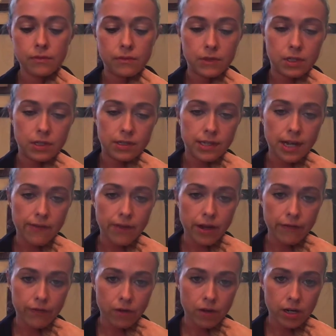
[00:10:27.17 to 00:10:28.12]
just have
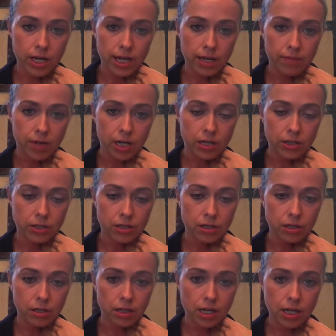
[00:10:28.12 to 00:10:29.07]
that forward head posture
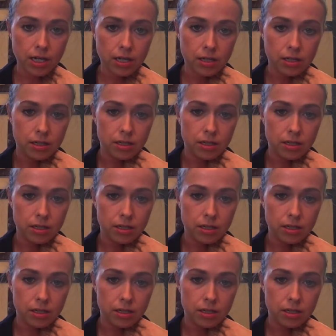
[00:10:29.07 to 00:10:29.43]
a lot,